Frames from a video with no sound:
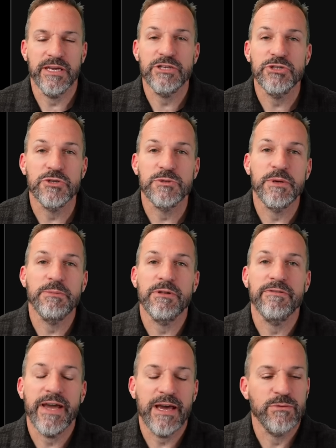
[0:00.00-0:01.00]
issues
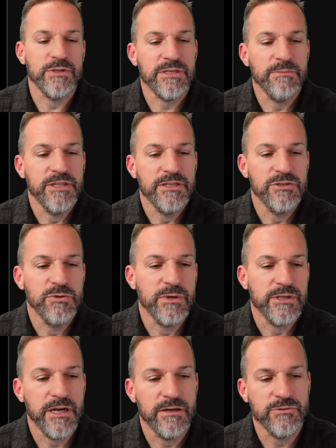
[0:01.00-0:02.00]
people have had with some of these
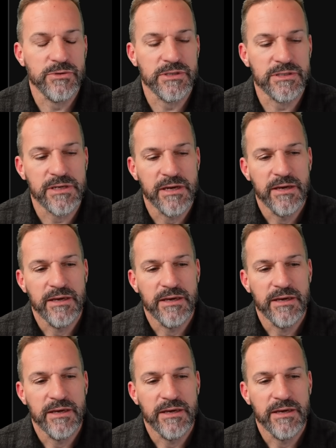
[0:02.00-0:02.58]
newer Tundras.